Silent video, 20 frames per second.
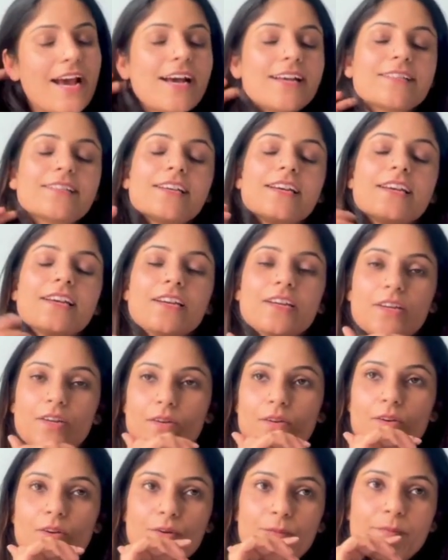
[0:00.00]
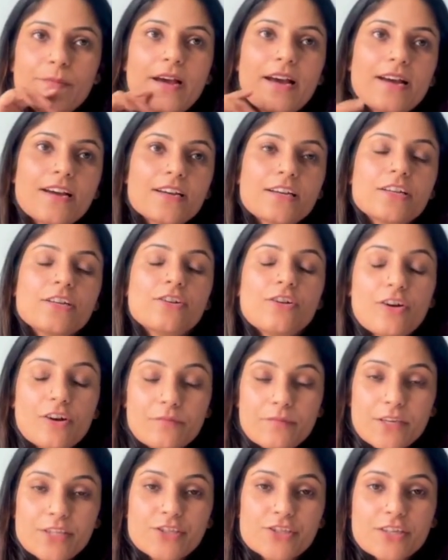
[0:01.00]
As I look back
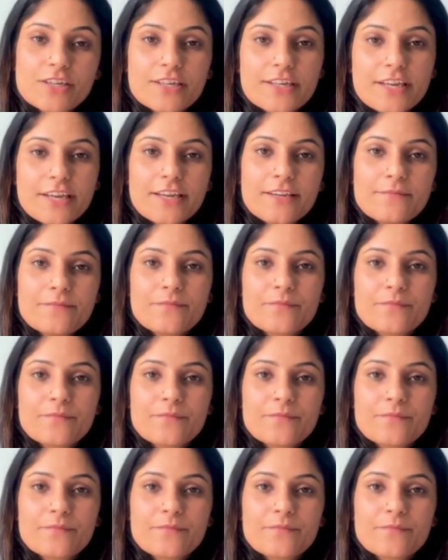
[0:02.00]
on my journey,